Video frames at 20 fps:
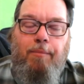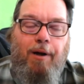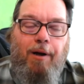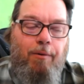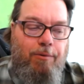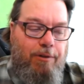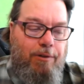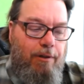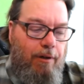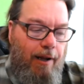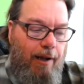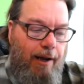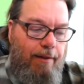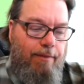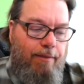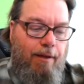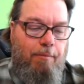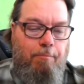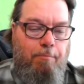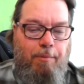I was glad
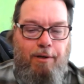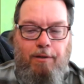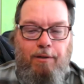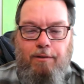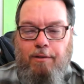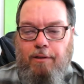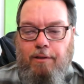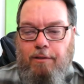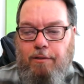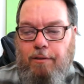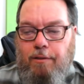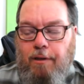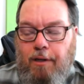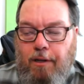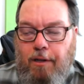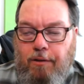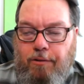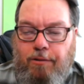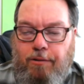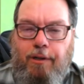they built this
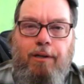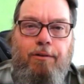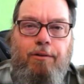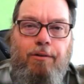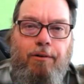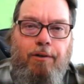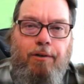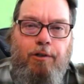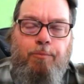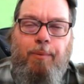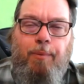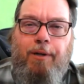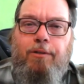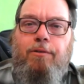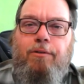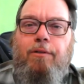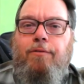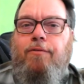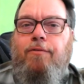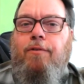center,
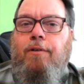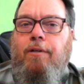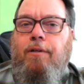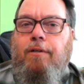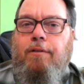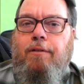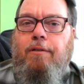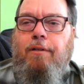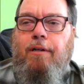especially for a,